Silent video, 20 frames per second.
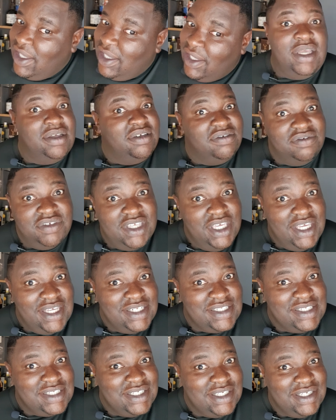
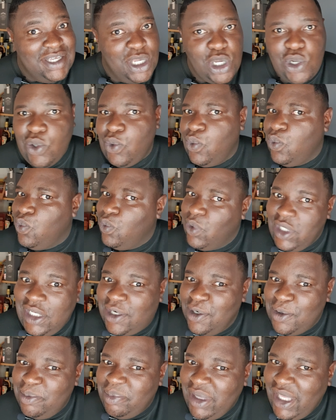VAT, we don't
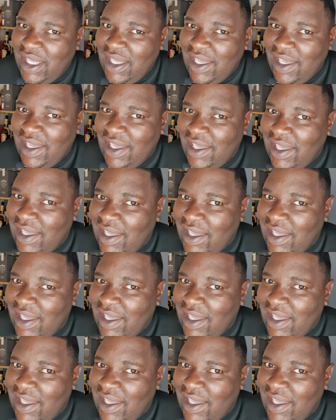pay.